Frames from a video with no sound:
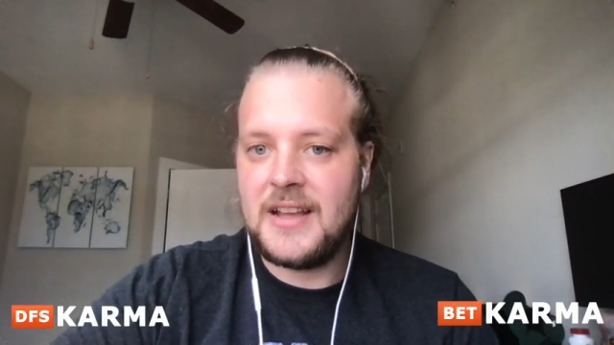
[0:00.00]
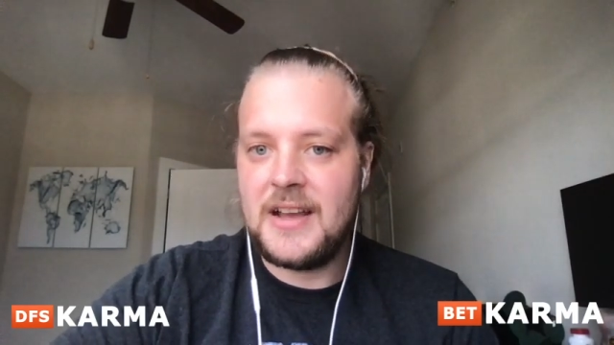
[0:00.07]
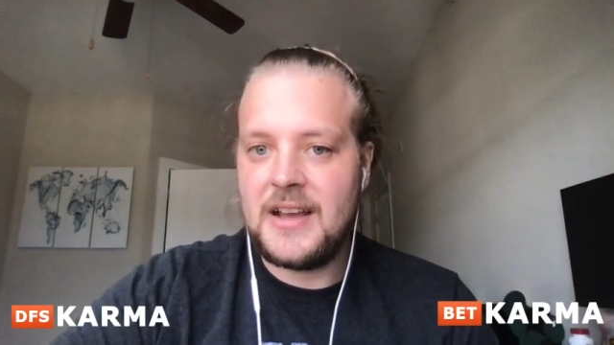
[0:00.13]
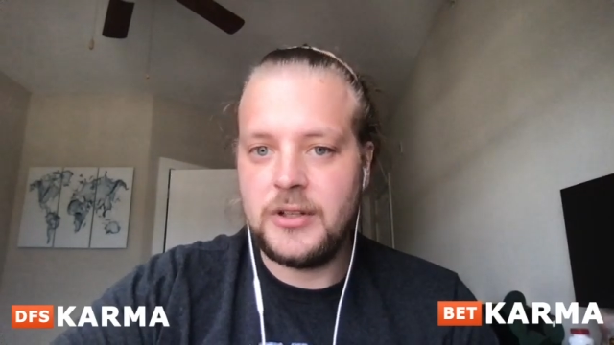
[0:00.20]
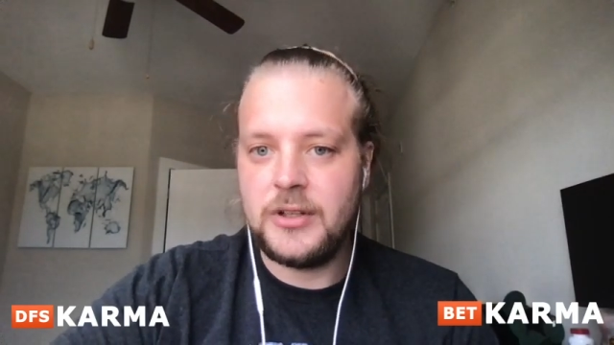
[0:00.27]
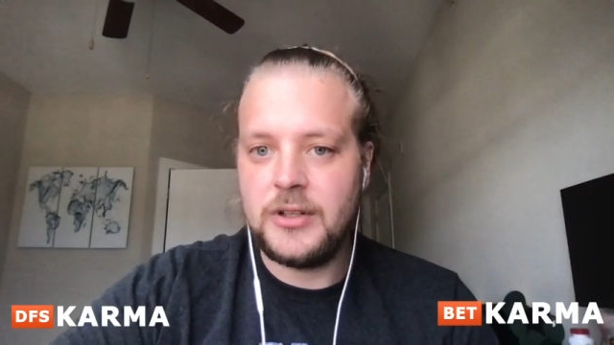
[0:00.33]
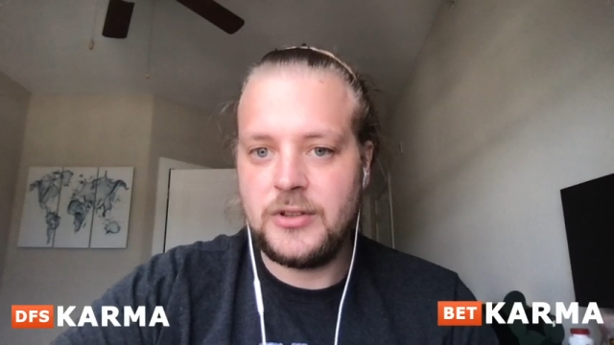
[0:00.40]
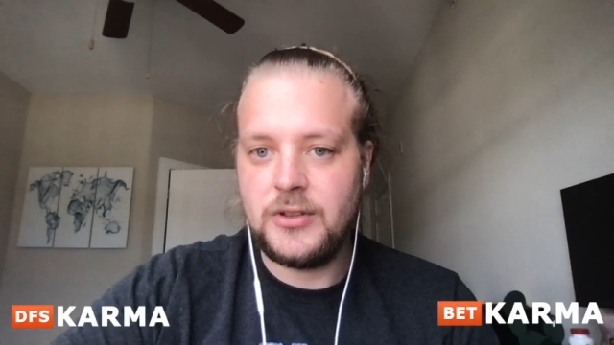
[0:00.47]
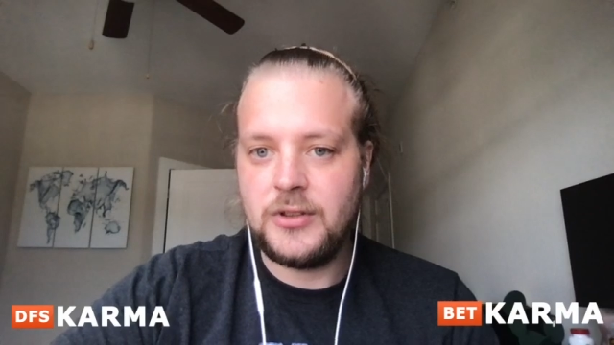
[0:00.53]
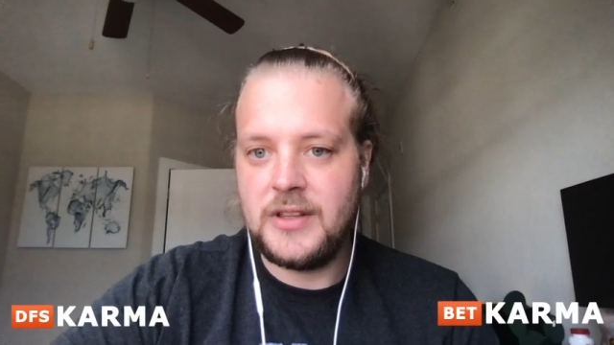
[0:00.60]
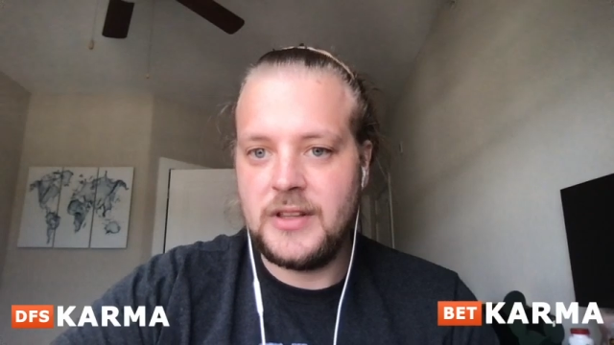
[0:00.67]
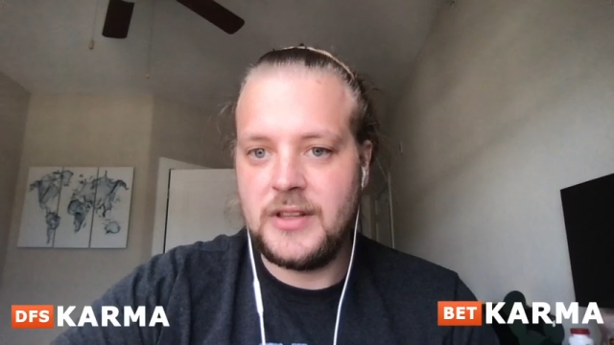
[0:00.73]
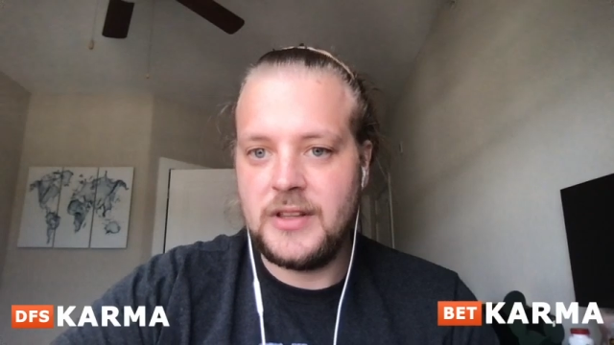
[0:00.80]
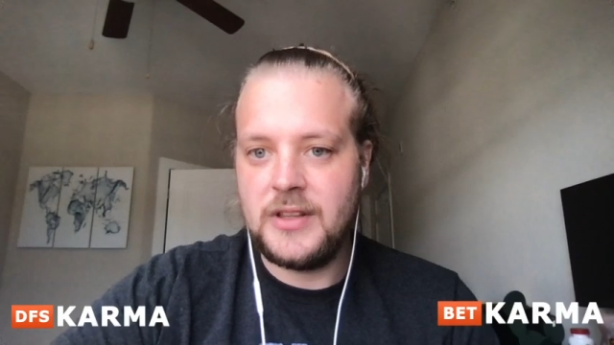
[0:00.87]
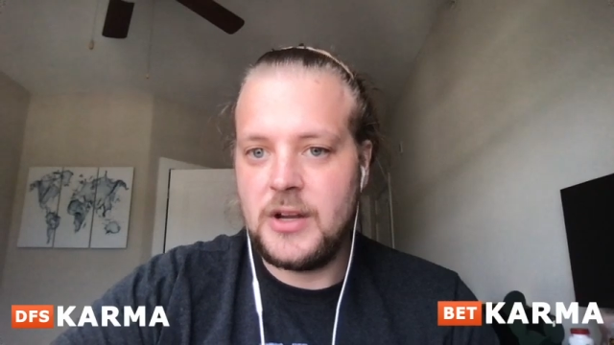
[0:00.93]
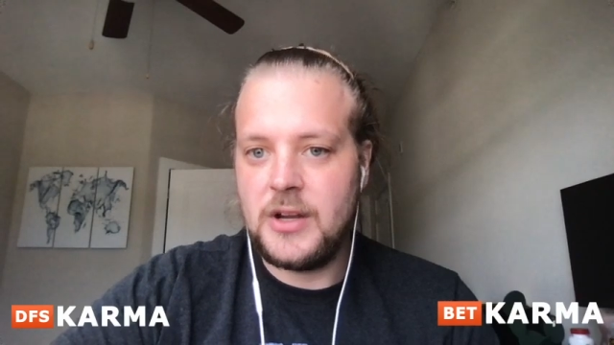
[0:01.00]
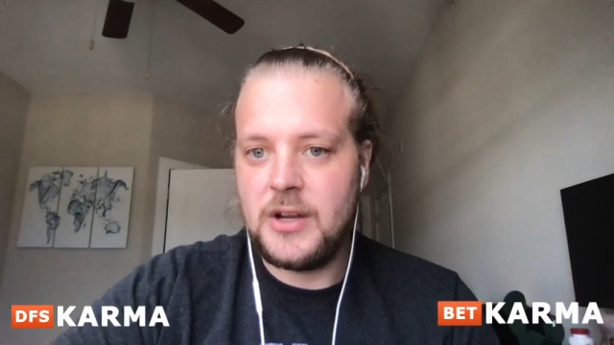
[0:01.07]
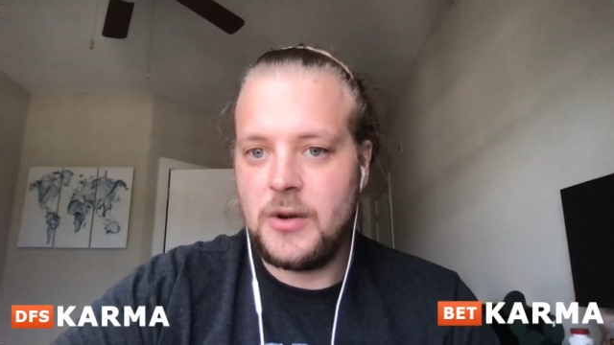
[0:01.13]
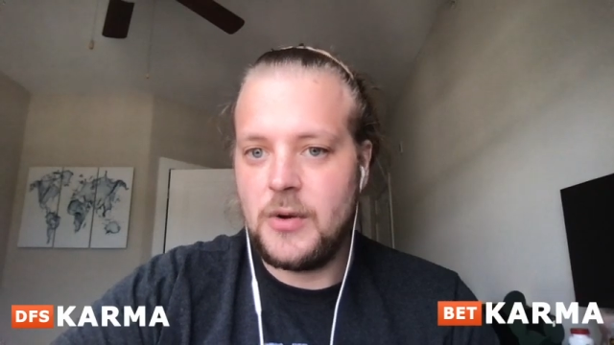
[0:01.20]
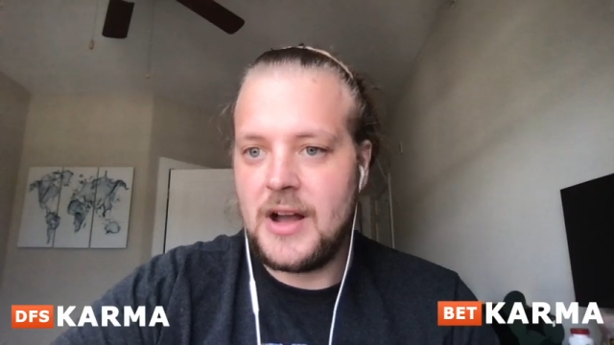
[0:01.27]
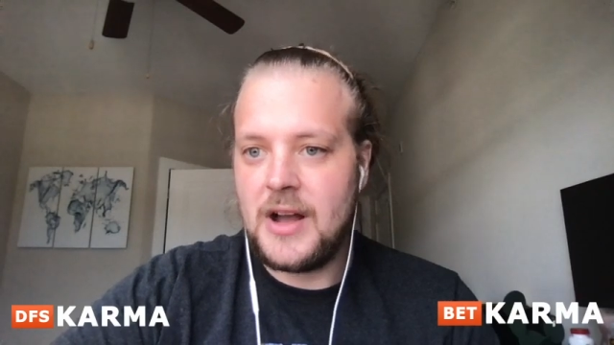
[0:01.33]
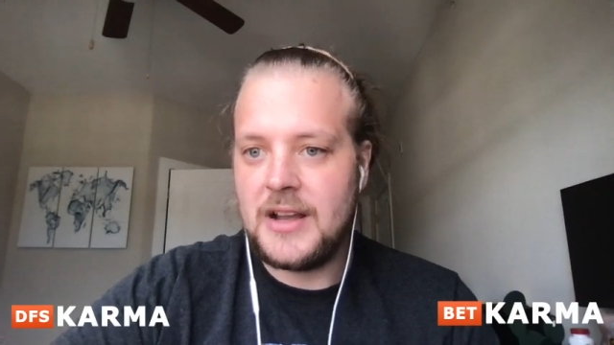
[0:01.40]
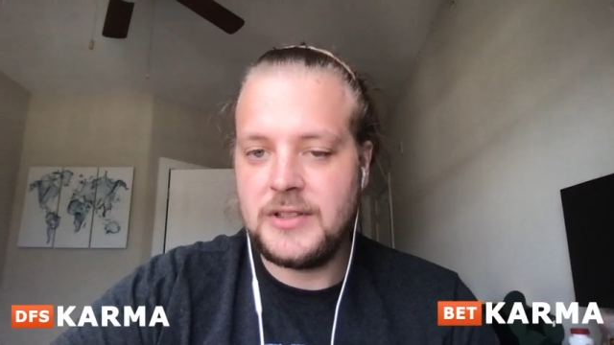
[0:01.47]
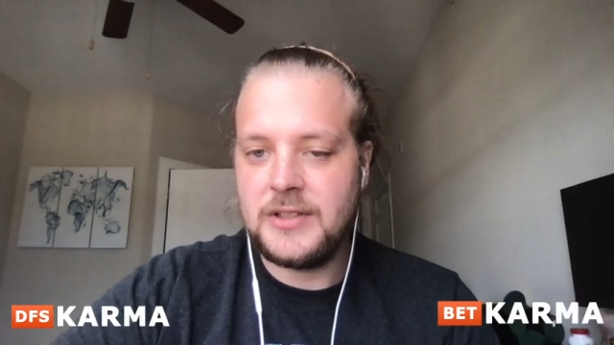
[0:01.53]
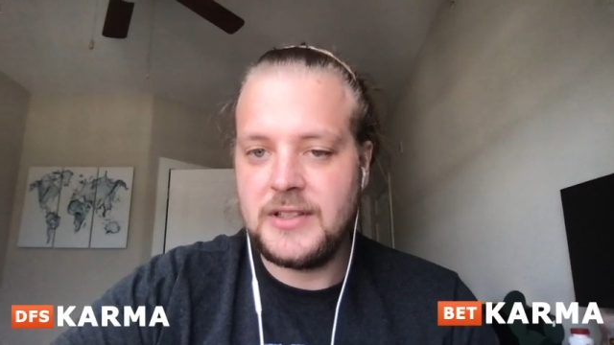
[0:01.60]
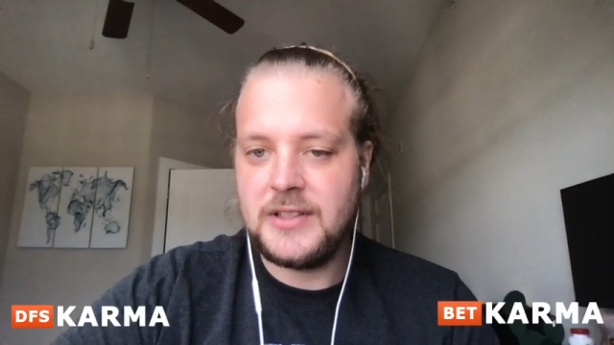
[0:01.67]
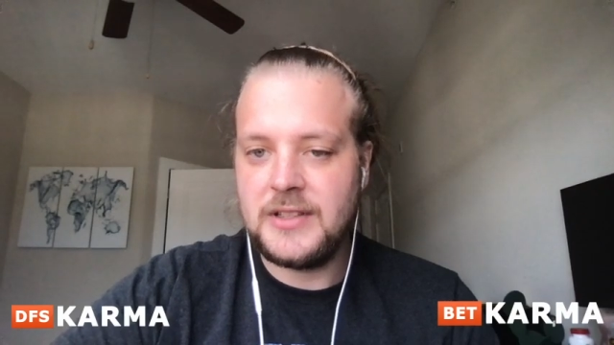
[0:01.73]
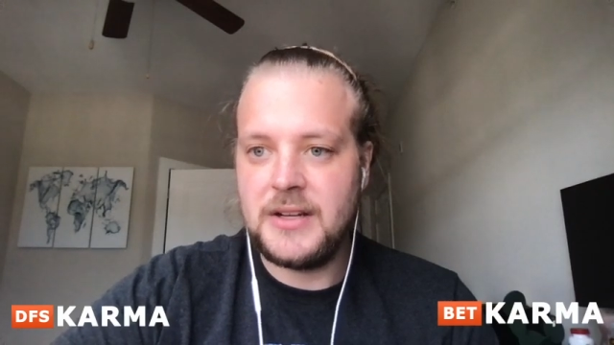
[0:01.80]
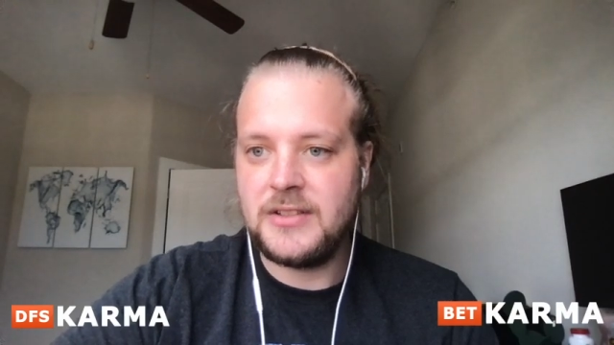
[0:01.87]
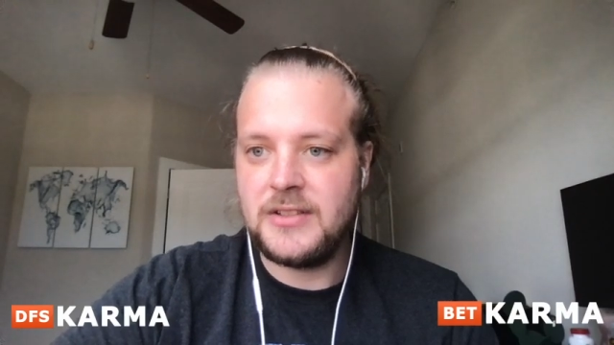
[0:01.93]
to the Ohio State
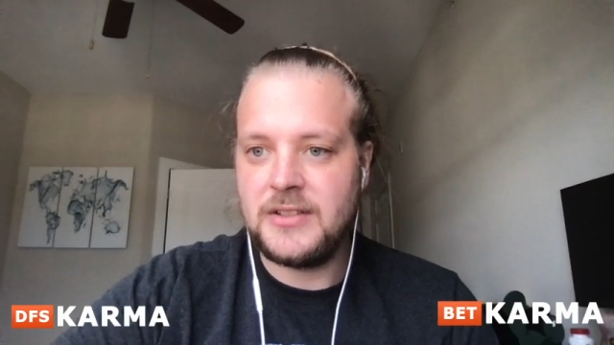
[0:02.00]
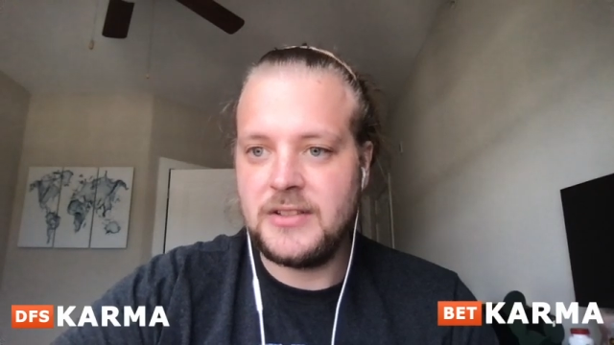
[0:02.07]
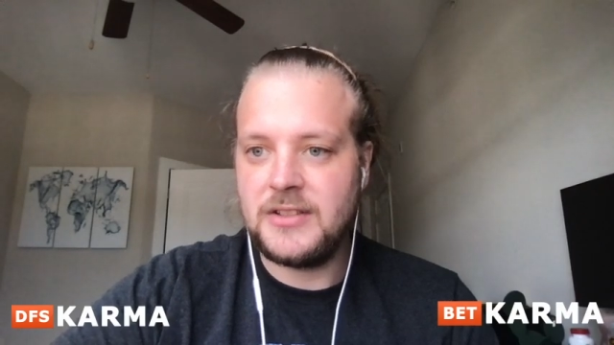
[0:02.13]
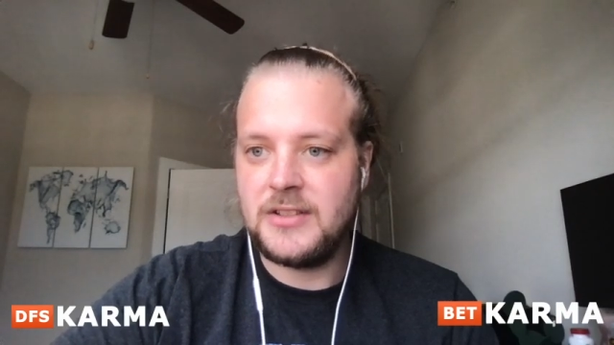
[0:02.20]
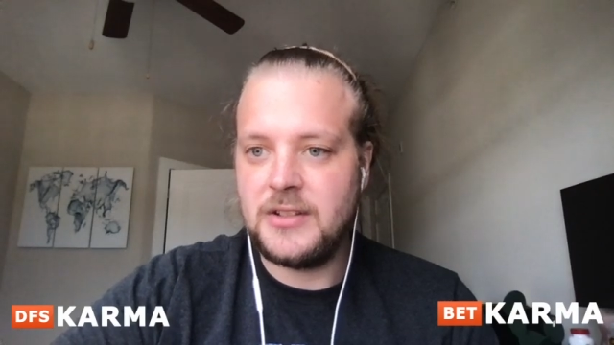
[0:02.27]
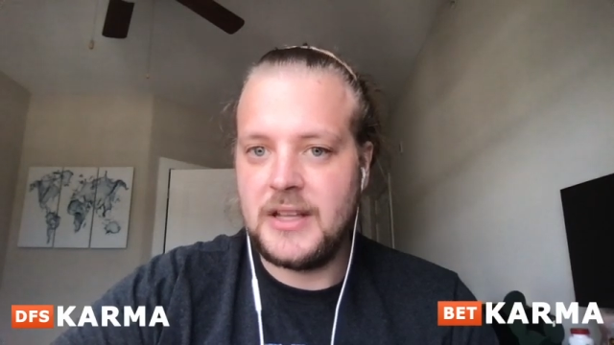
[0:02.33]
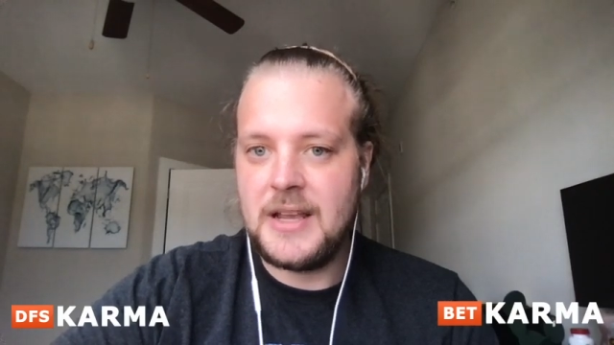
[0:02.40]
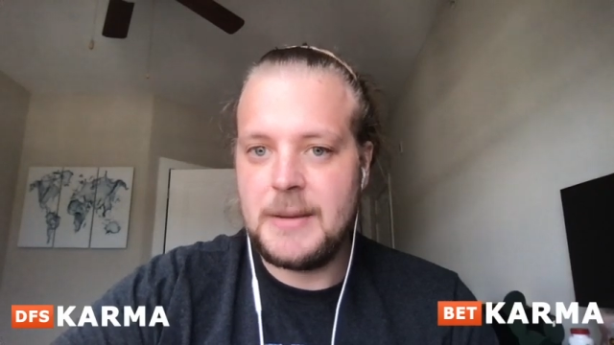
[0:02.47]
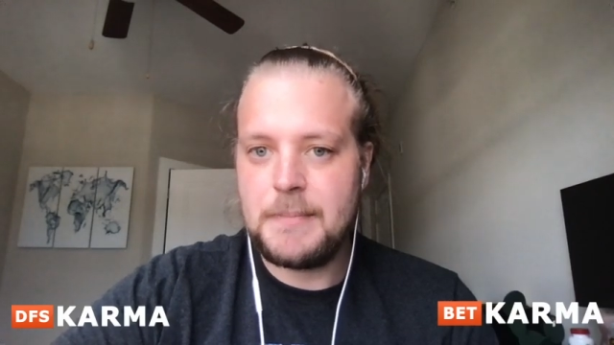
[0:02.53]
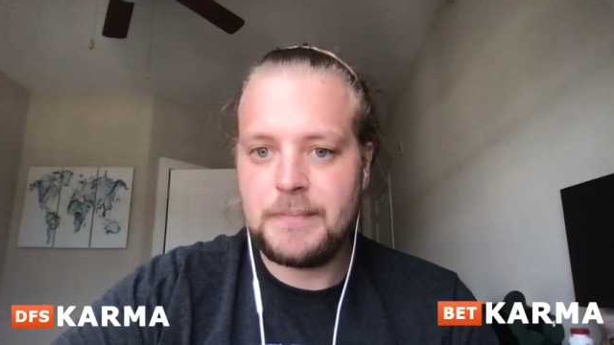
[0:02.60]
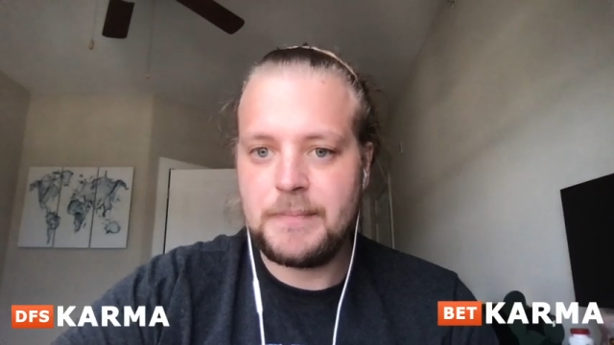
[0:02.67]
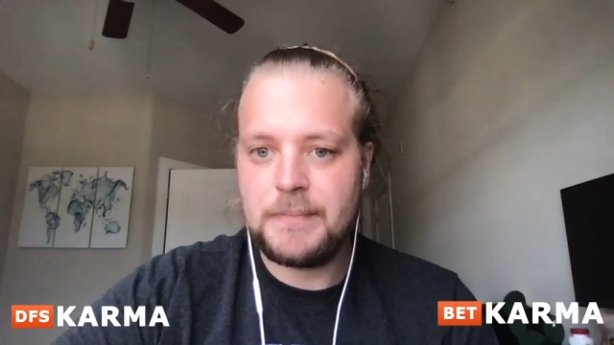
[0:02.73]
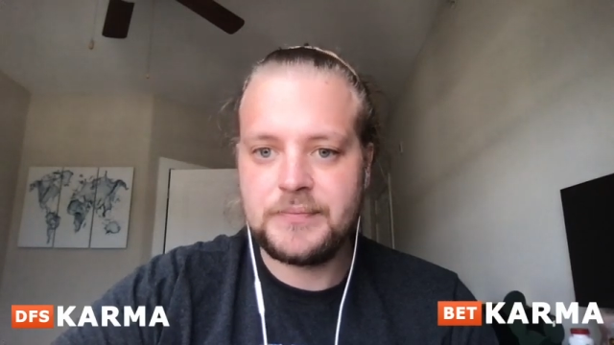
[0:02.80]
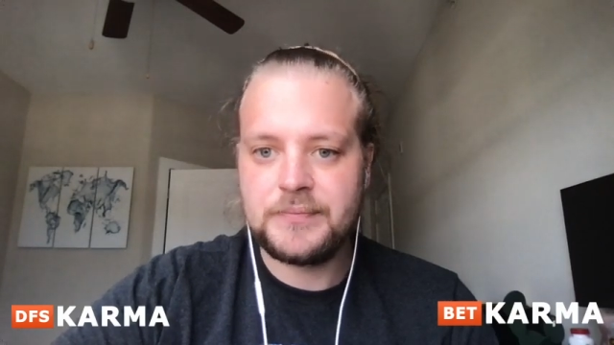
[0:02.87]
Minnesota game.